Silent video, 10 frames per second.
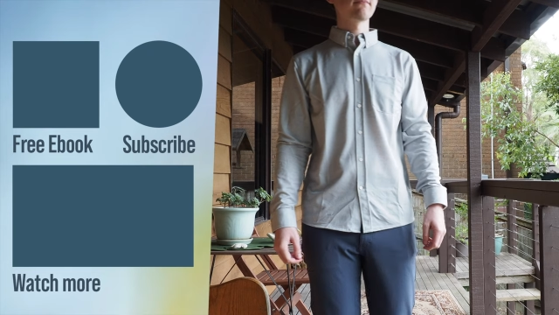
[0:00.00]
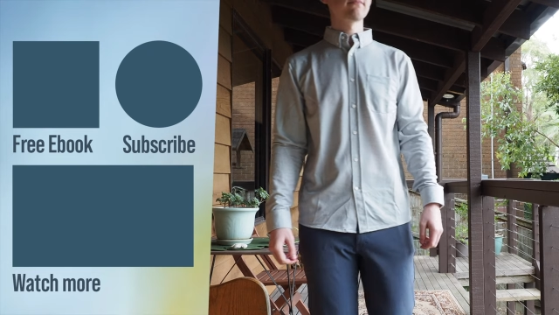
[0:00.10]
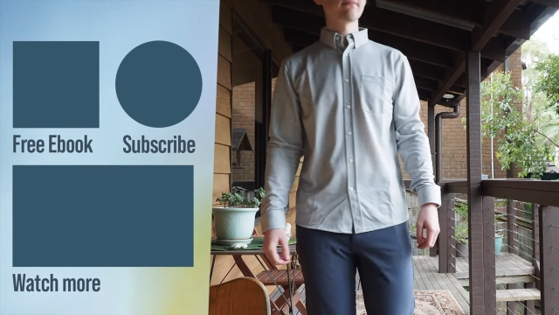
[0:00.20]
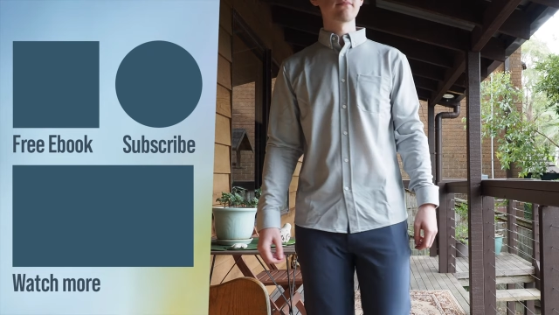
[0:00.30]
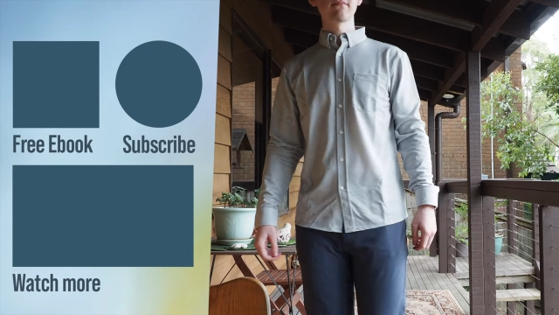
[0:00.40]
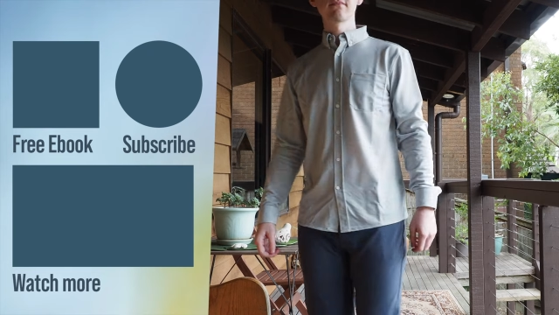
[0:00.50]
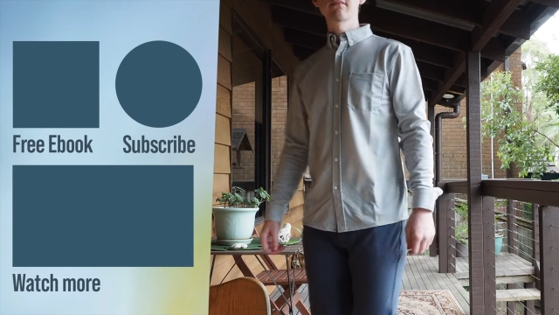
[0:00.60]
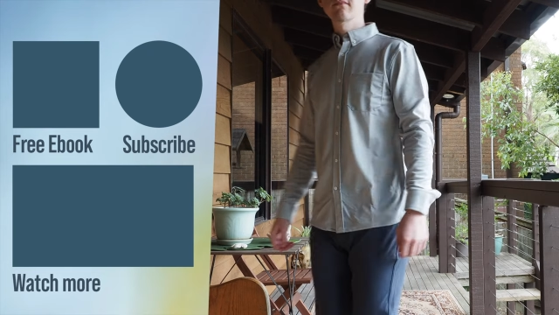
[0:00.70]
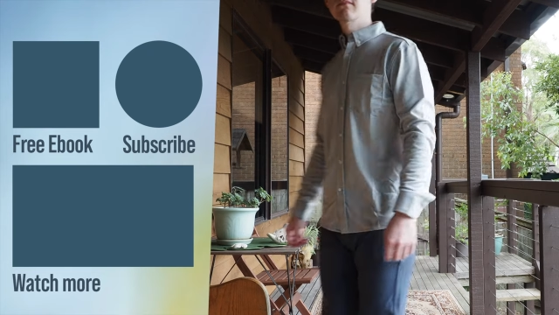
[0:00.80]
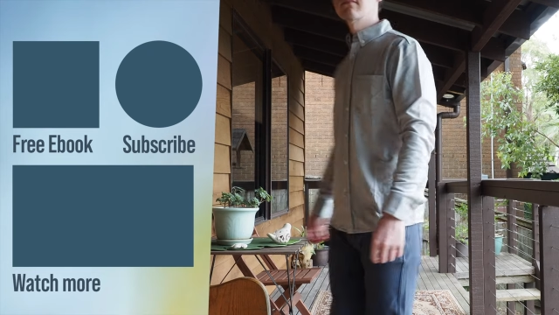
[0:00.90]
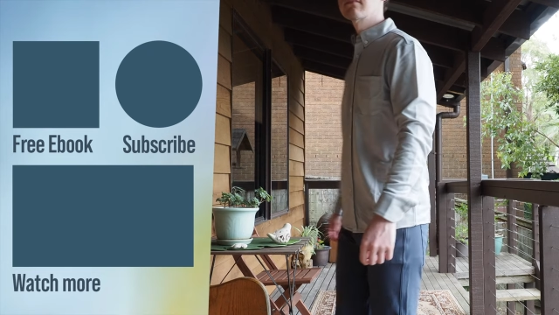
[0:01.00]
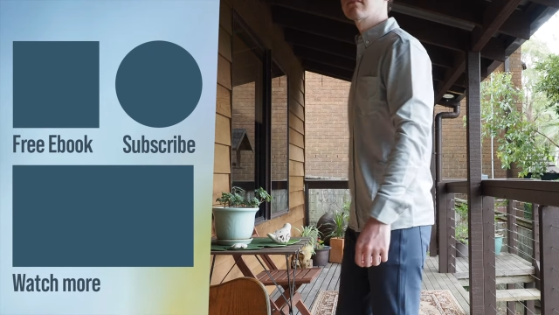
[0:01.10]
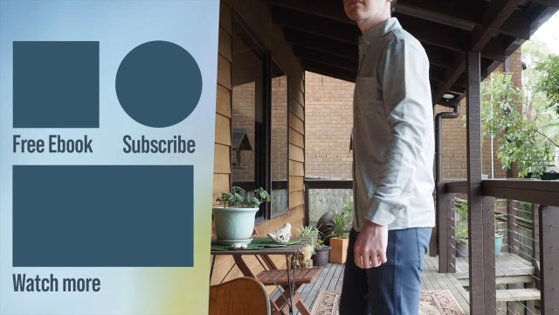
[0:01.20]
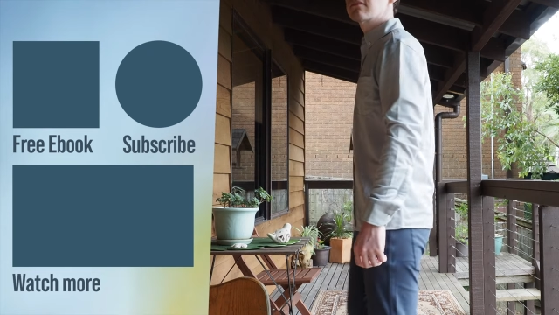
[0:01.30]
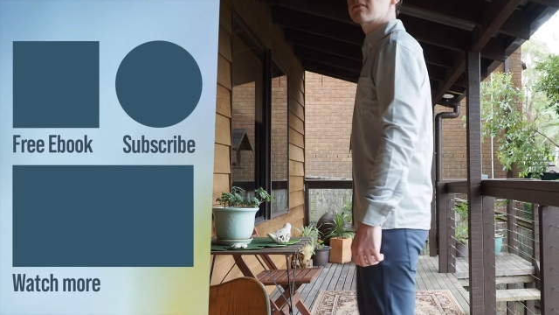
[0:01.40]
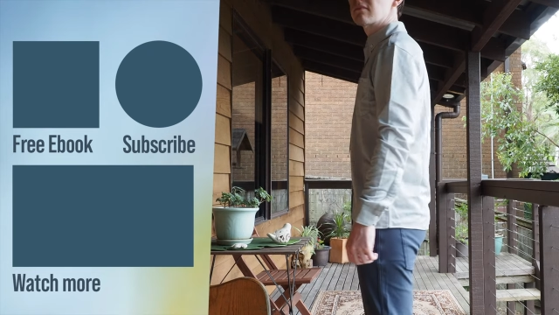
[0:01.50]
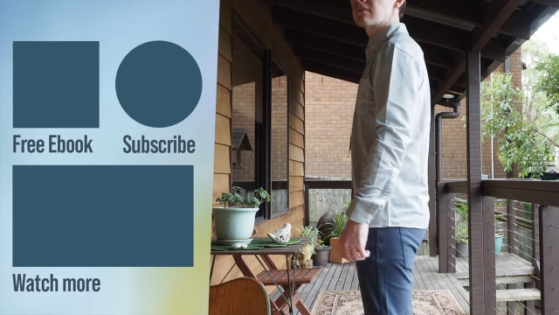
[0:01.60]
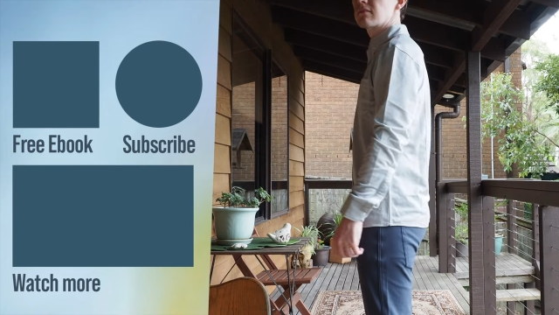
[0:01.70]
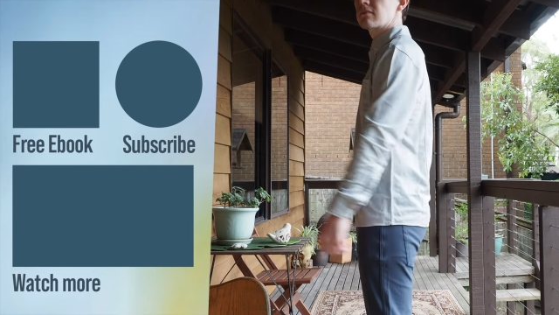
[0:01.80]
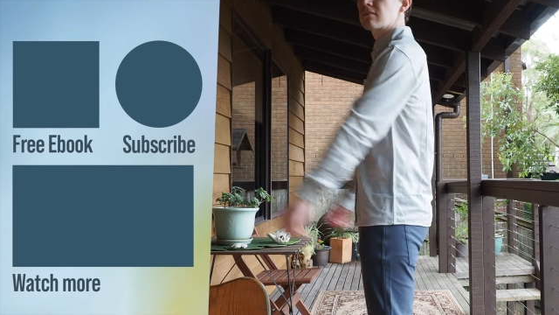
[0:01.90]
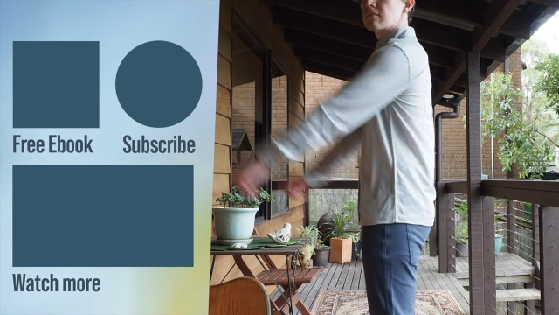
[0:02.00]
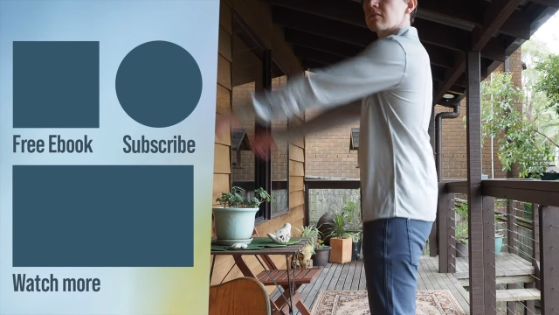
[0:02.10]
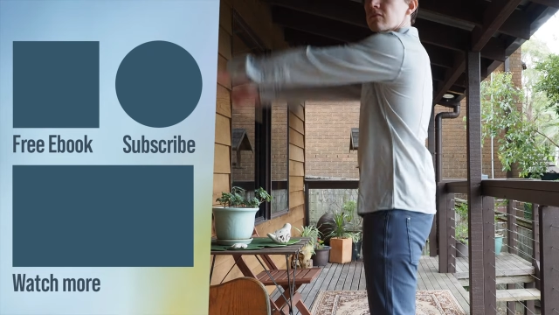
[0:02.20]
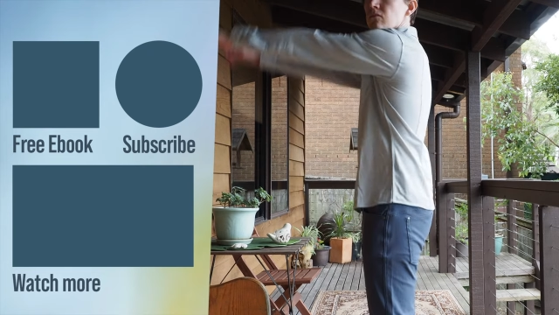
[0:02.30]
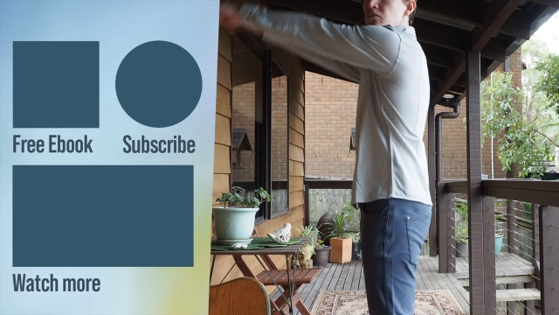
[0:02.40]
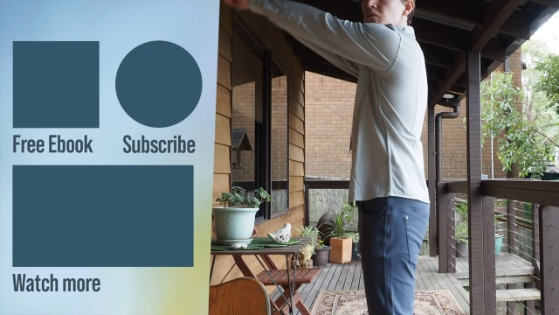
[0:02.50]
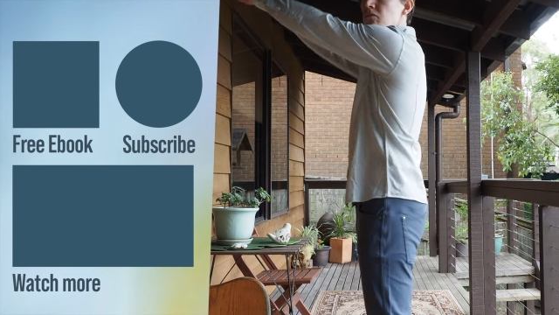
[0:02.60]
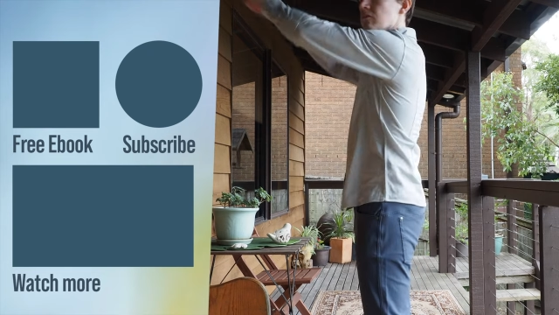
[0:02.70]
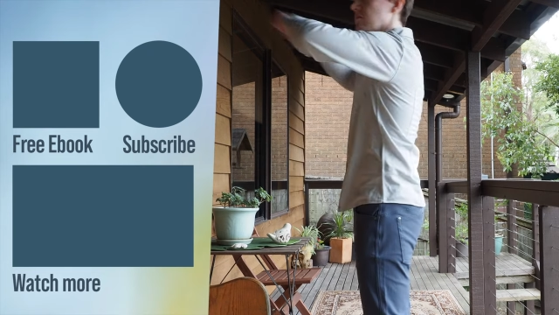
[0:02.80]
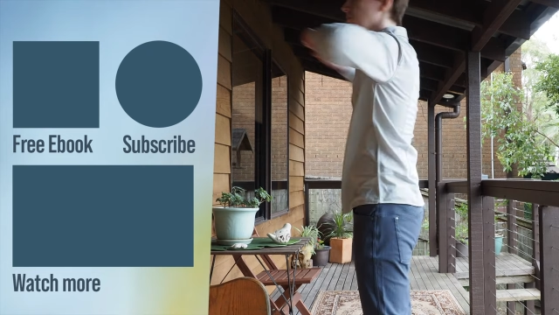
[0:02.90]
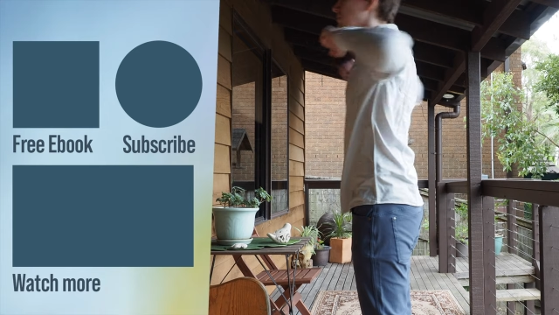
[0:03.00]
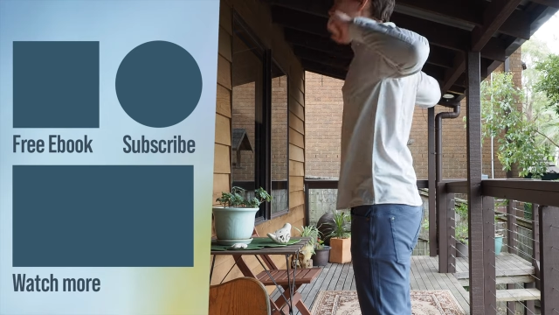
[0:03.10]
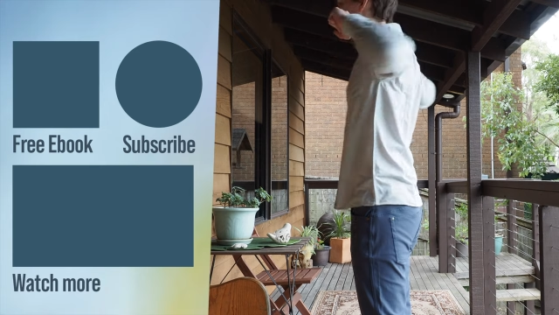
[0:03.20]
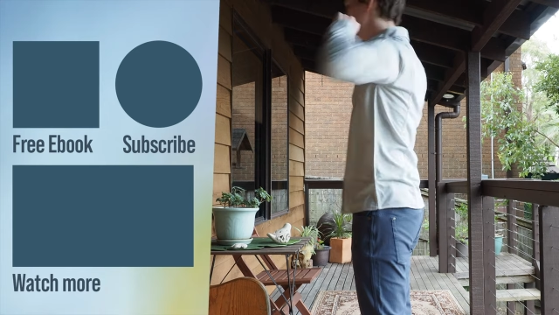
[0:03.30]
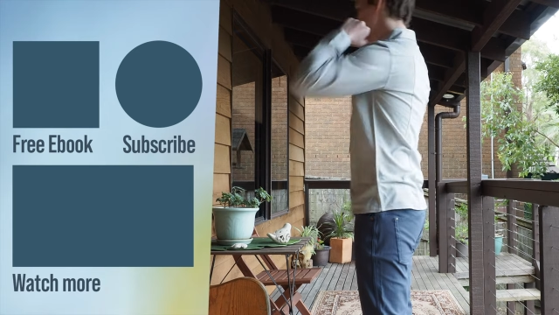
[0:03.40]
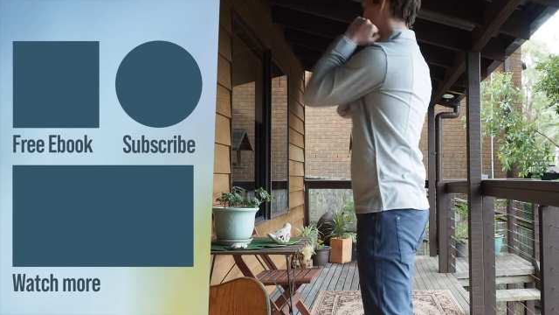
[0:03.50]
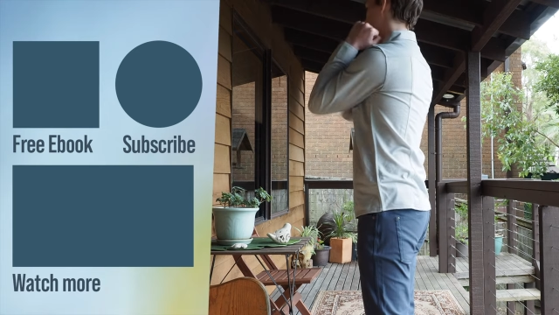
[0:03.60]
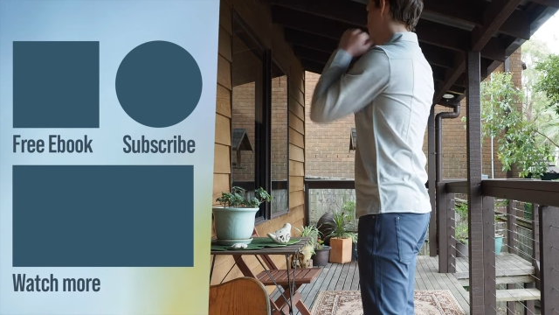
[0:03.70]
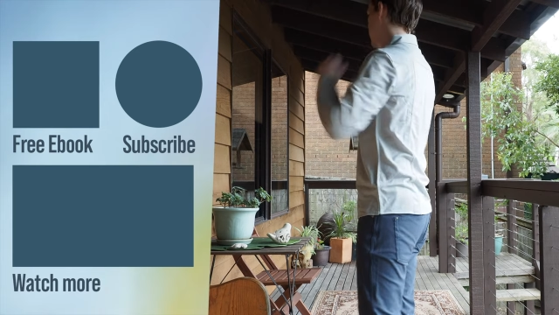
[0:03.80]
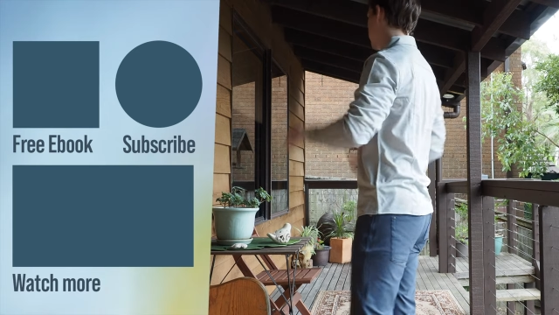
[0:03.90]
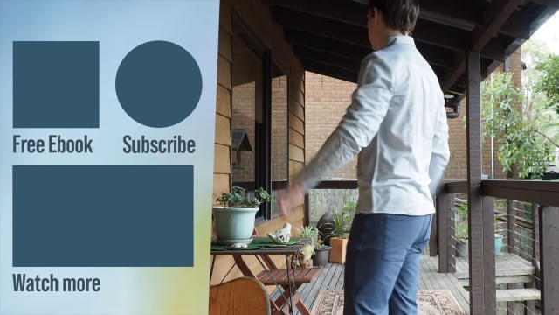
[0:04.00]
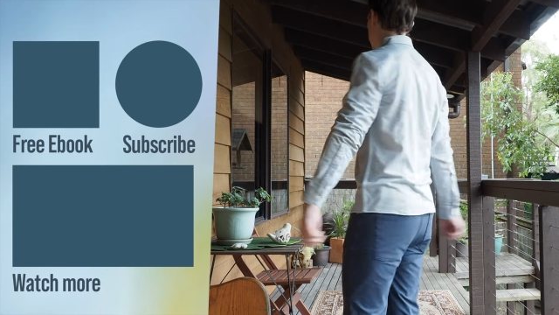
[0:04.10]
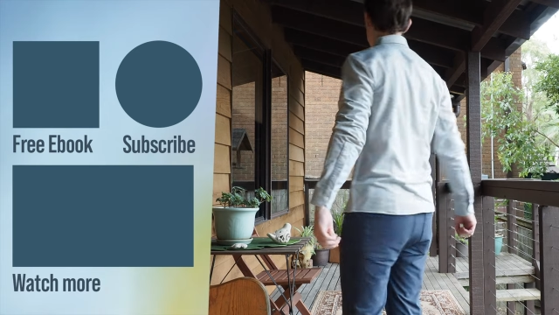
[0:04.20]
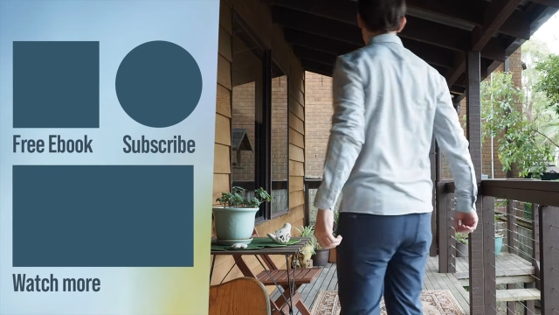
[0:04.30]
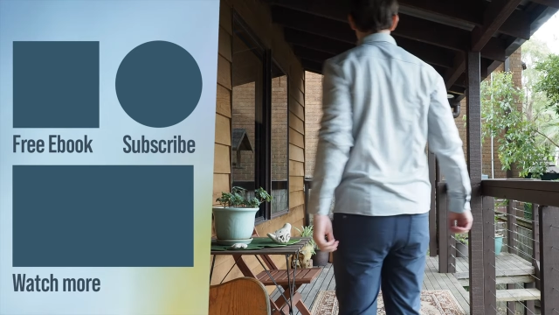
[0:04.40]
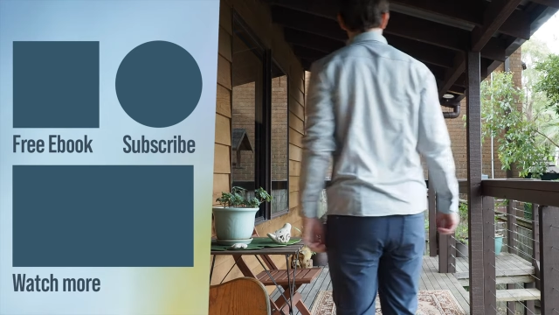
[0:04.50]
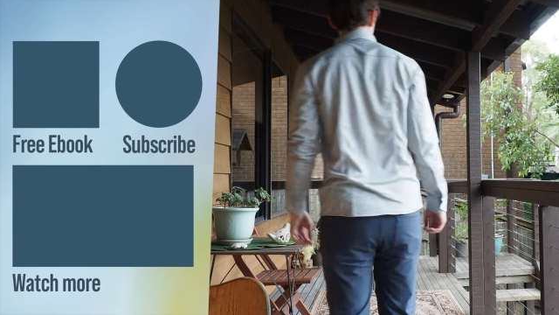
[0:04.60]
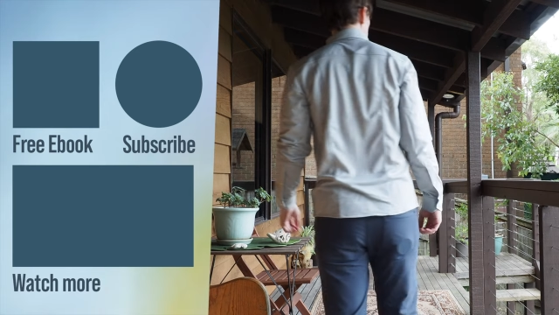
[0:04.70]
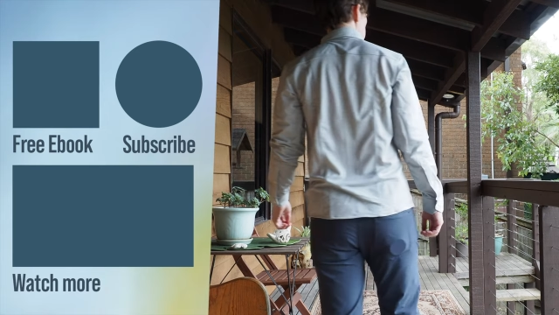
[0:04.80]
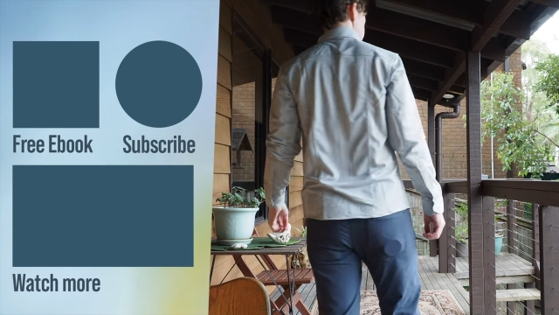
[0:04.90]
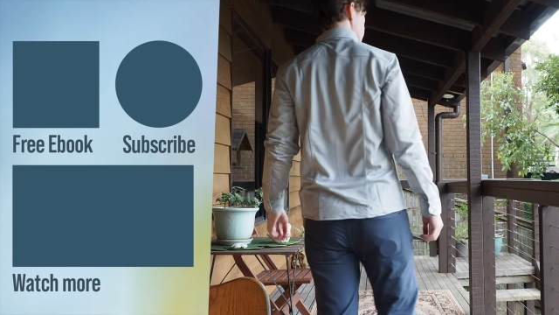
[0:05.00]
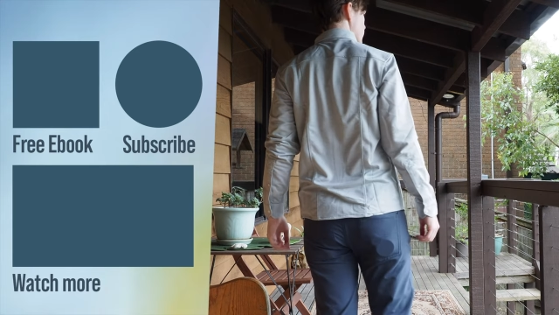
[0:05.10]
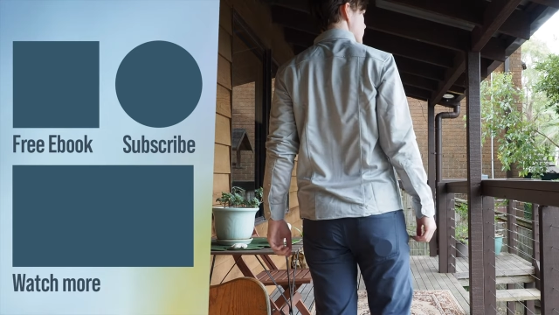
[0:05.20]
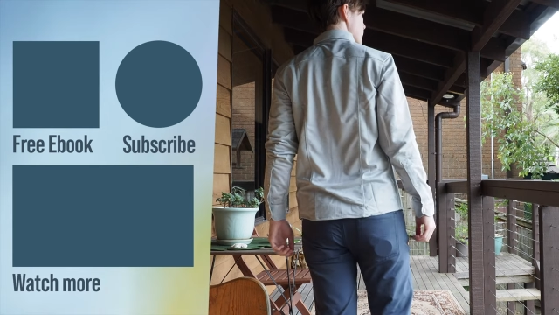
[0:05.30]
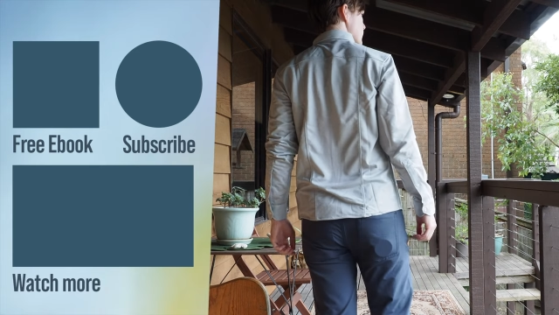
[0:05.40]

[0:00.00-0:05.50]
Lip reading: Nobody's mouth can be seen.